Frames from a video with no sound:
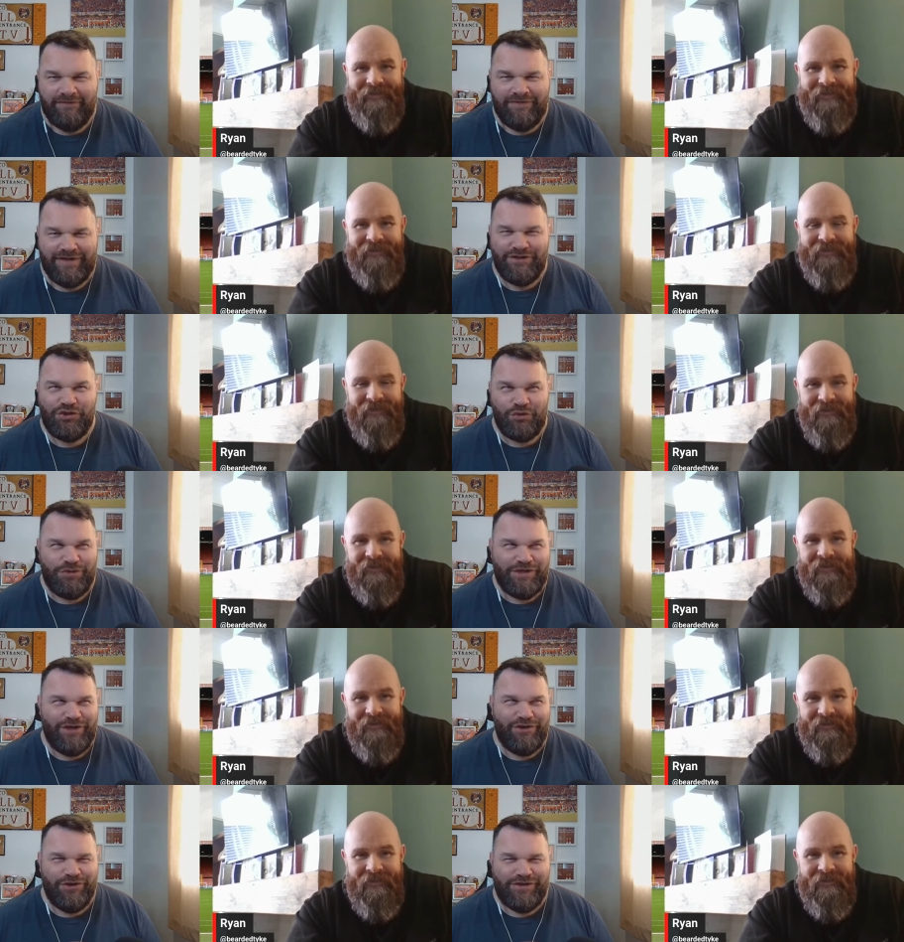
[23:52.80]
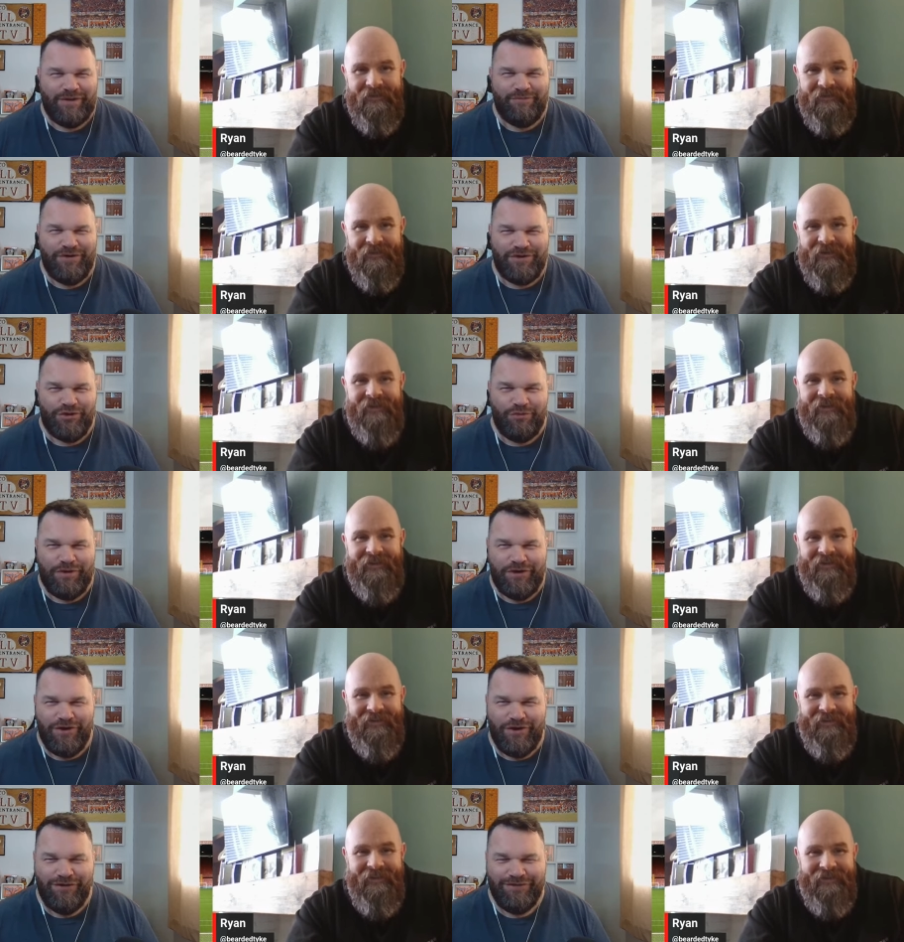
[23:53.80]
Speaker 1: be sub-zero temperatures up in
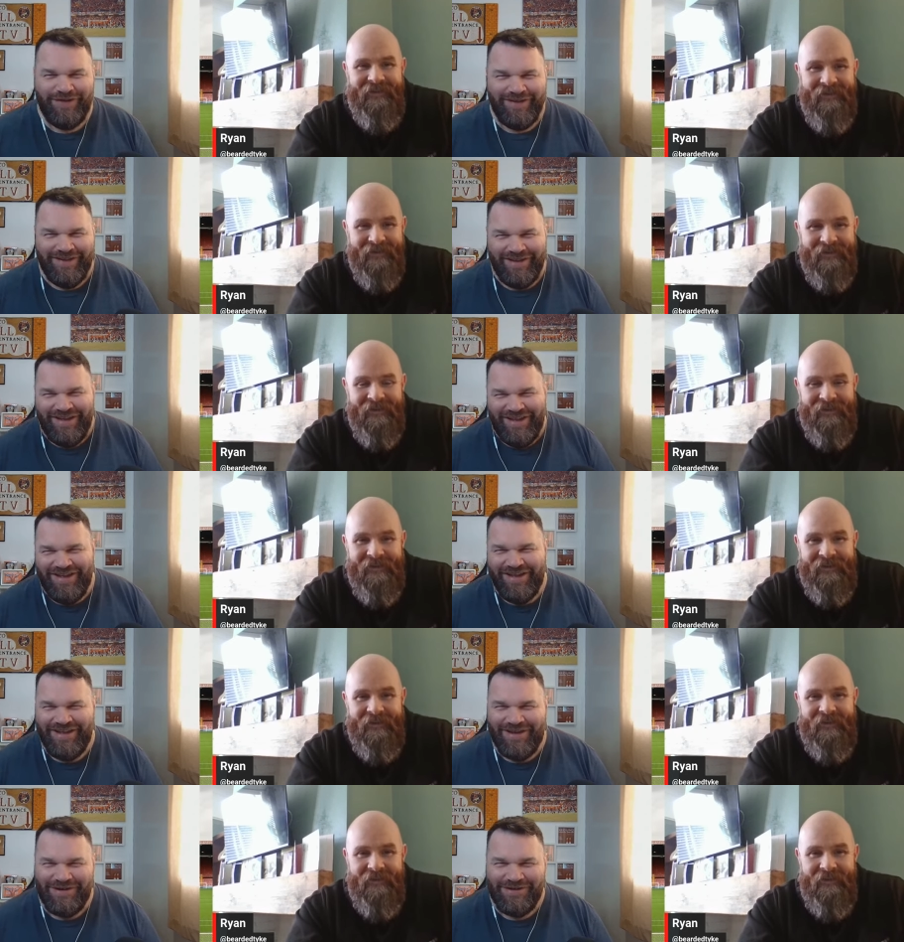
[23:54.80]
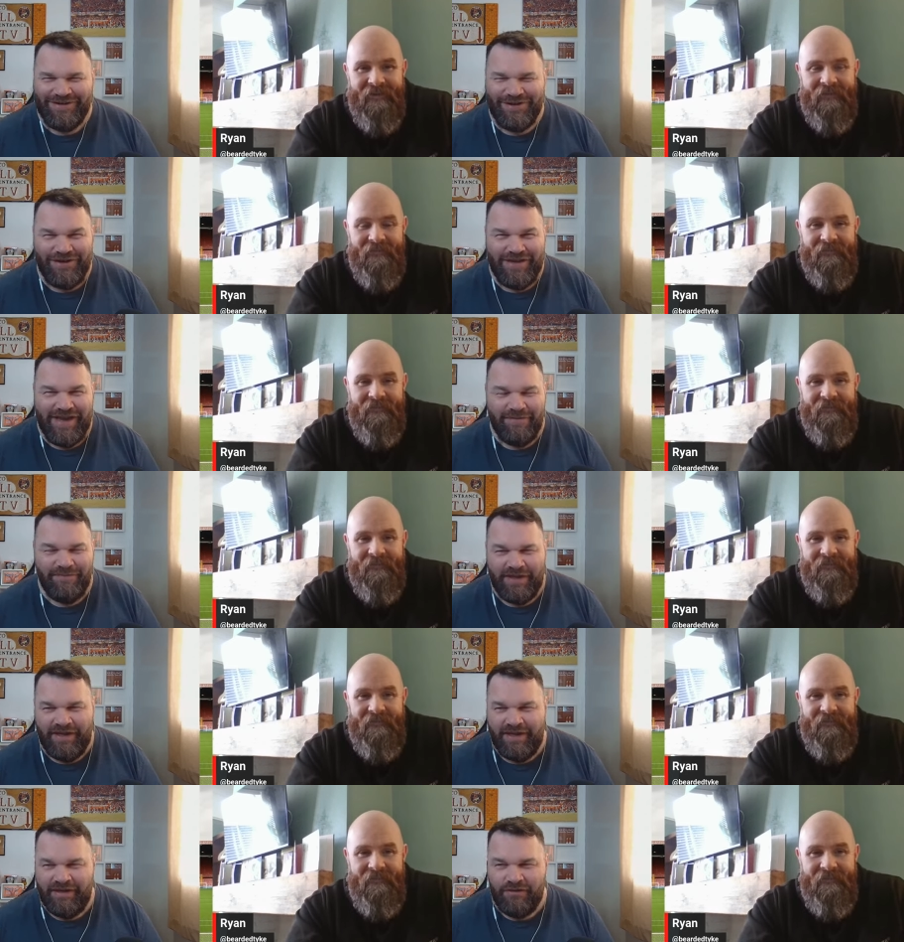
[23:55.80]
north. Uh, so yeah,
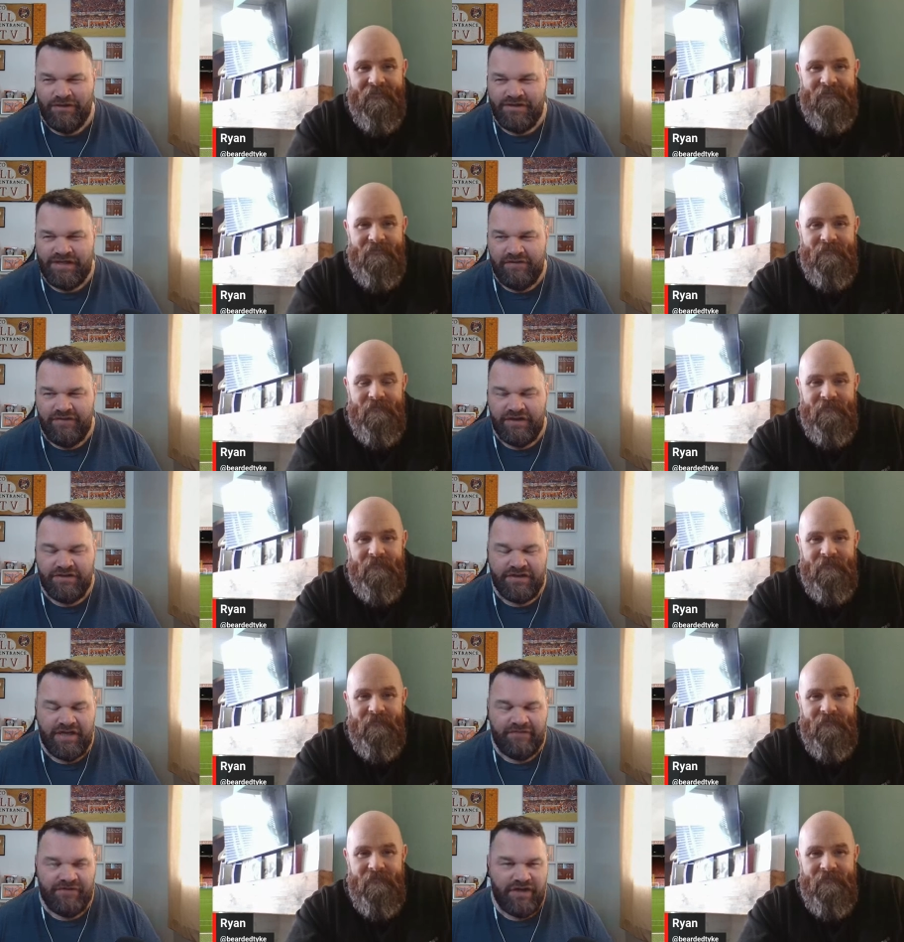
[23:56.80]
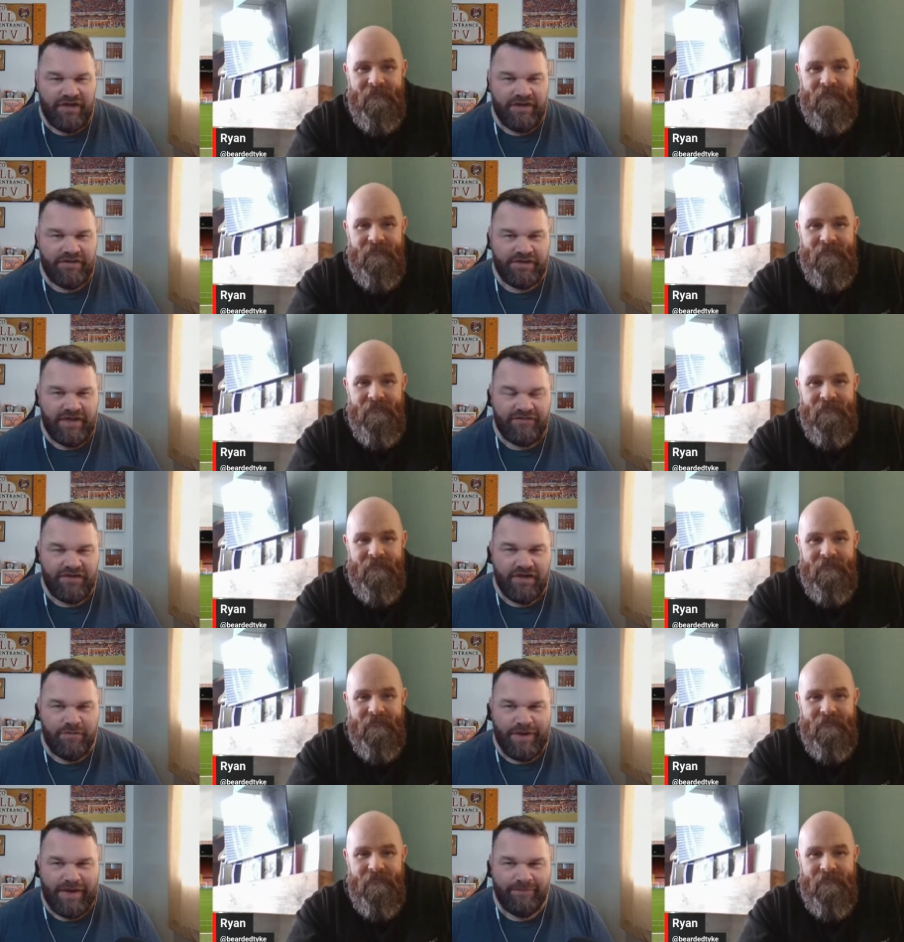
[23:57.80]
uh, going to safe journey, safe
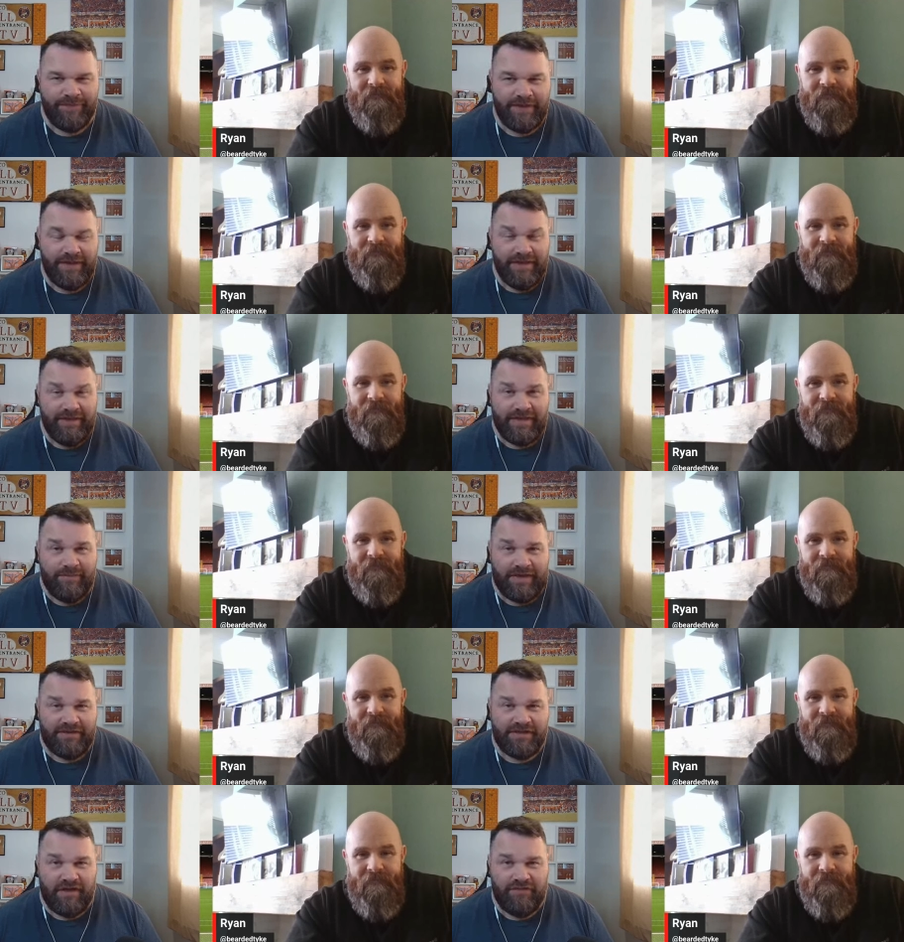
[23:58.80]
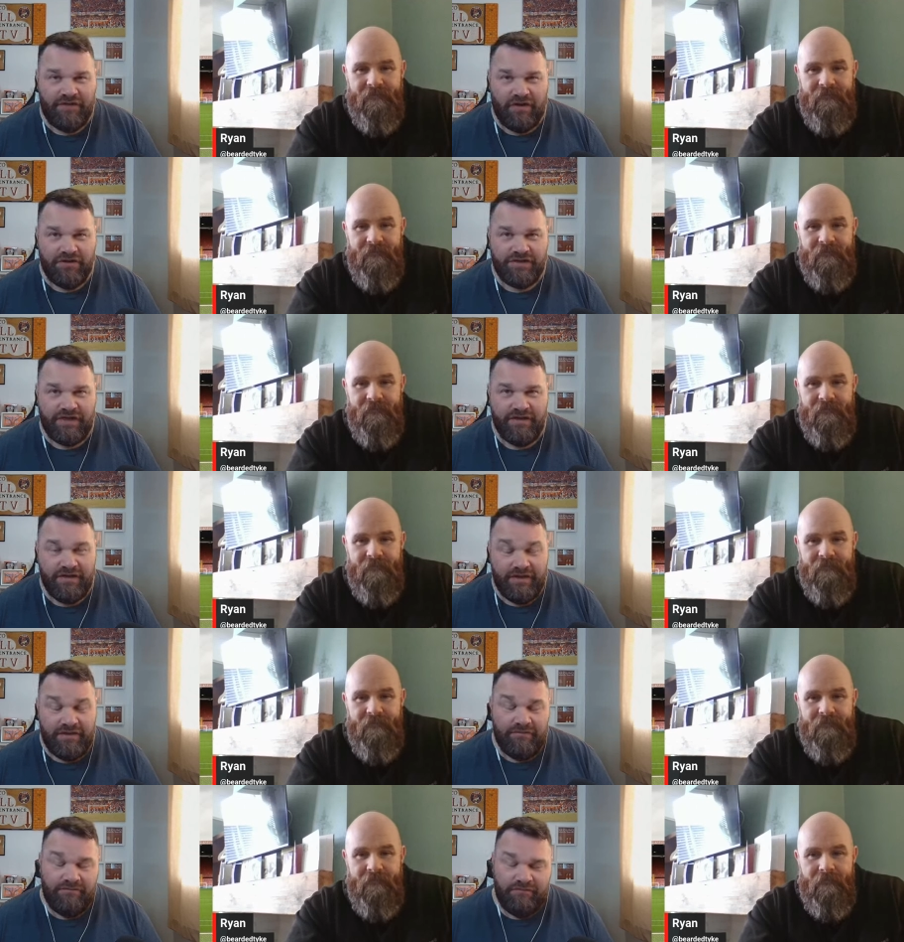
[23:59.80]
journey back. Get back to South Yorkshire.
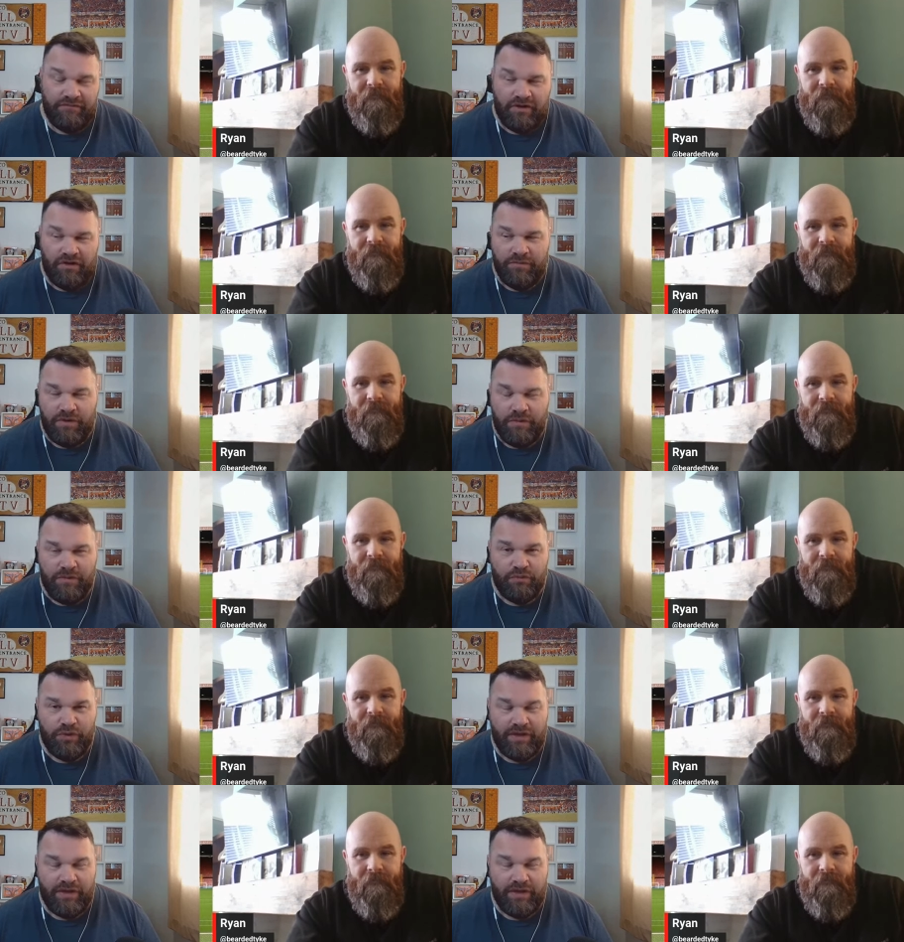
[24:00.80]
i will be a